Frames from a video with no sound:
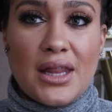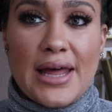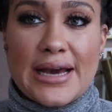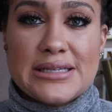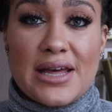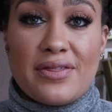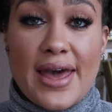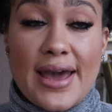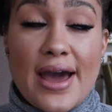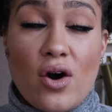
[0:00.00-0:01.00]
Like I said,
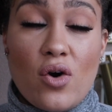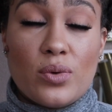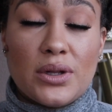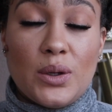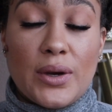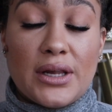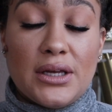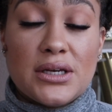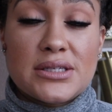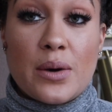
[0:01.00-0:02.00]
that got old really
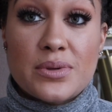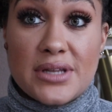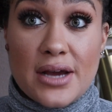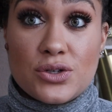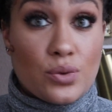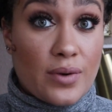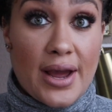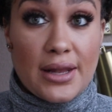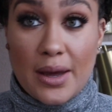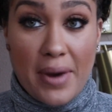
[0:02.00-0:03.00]
quickly because I was natural,
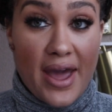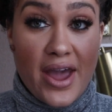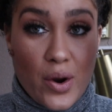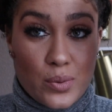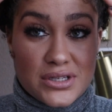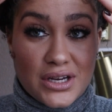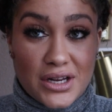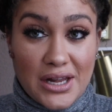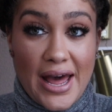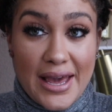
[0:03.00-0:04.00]
right? Like my hair was gonna
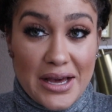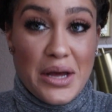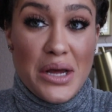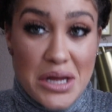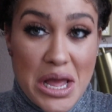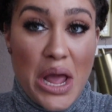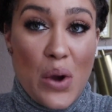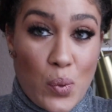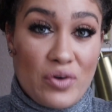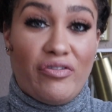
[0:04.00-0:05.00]
like
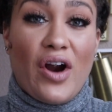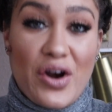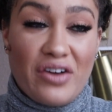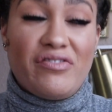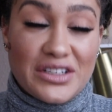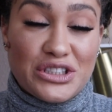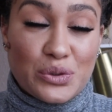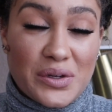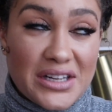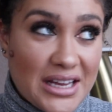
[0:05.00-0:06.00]
revert
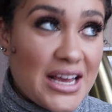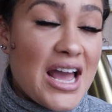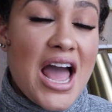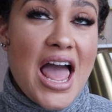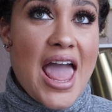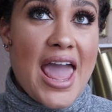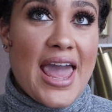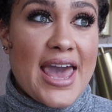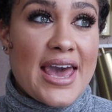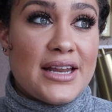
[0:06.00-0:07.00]
eventually.
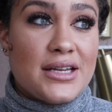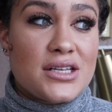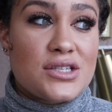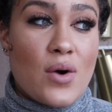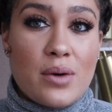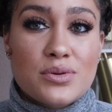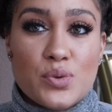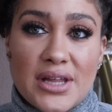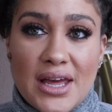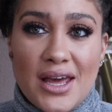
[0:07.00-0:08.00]
And so I was
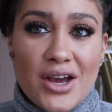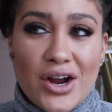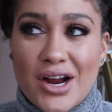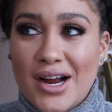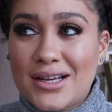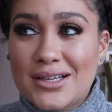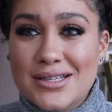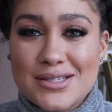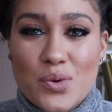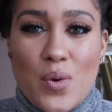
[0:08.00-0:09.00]
really eager to